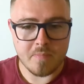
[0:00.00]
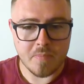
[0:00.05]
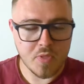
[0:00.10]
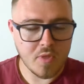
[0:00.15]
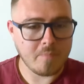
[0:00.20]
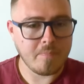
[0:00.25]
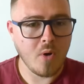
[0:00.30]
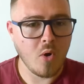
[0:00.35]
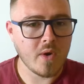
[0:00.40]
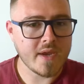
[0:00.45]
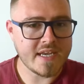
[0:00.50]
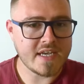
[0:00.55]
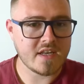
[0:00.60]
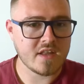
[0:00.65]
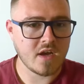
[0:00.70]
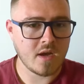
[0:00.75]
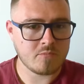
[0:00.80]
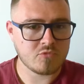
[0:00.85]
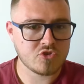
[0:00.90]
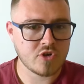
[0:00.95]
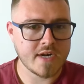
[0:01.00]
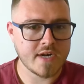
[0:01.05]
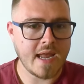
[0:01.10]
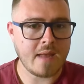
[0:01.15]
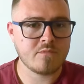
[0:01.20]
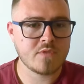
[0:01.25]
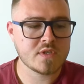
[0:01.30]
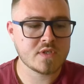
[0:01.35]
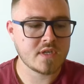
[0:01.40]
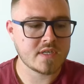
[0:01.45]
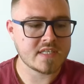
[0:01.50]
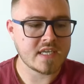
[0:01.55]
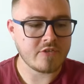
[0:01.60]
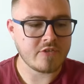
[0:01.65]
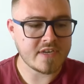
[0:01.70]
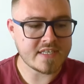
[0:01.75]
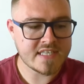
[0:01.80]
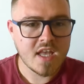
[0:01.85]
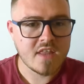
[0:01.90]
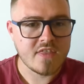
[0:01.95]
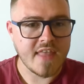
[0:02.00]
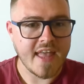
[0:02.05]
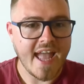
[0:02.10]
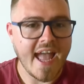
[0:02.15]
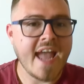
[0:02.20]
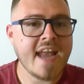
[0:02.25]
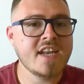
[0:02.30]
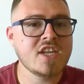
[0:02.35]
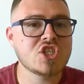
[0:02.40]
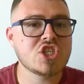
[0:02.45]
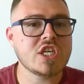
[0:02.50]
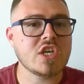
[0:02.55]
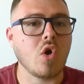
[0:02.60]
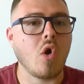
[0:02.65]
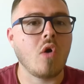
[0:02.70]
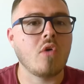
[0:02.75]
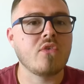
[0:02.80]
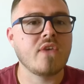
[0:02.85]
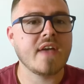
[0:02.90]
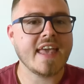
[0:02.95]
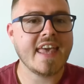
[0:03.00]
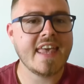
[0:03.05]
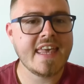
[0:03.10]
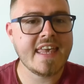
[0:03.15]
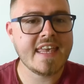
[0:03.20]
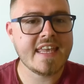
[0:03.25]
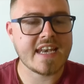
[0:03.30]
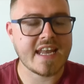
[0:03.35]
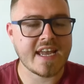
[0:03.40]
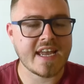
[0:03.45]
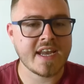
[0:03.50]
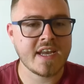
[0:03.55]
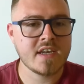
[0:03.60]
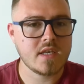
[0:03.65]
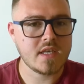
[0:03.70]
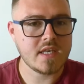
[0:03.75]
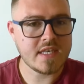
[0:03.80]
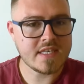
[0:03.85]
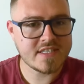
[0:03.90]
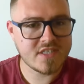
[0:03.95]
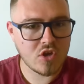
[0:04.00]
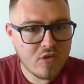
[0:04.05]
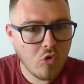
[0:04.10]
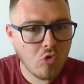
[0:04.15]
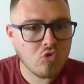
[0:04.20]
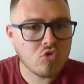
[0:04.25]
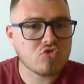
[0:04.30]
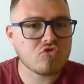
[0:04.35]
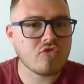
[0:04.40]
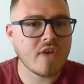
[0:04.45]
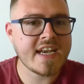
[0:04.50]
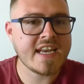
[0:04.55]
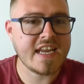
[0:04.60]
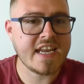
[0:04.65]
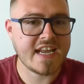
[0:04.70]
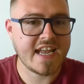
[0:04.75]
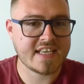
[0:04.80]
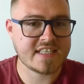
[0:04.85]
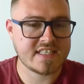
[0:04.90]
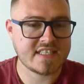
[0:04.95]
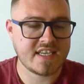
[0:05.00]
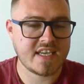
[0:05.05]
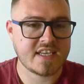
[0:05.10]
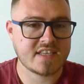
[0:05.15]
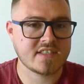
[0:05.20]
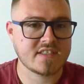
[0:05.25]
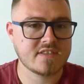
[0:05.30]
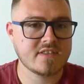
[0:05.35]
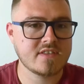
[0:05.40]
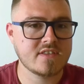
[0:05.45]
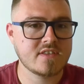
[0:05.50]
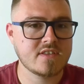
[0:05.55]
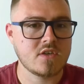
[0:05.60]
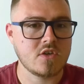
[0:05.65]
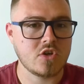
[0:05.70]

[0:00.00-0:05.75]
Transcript: But the point that I'm trying to emphasize here is the energy of healing is already exists.